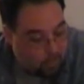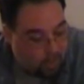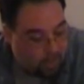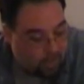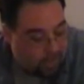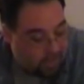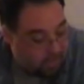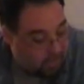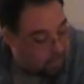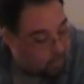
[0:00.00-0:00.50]

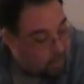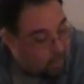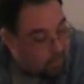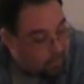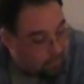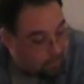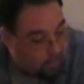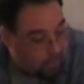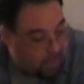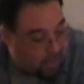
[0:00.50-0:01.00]

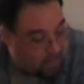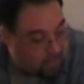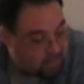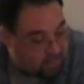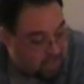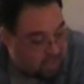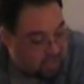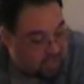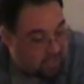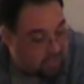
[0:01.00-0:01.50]
from what I
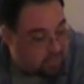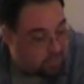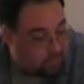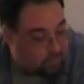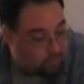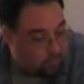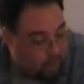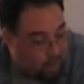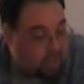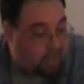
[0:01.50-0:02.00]
understand, he's a
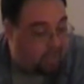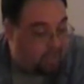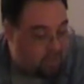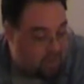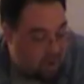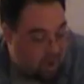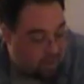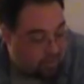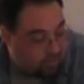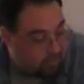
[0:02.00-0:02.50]
running
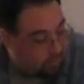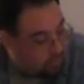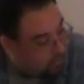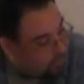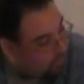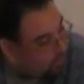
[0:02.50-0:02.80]
nut.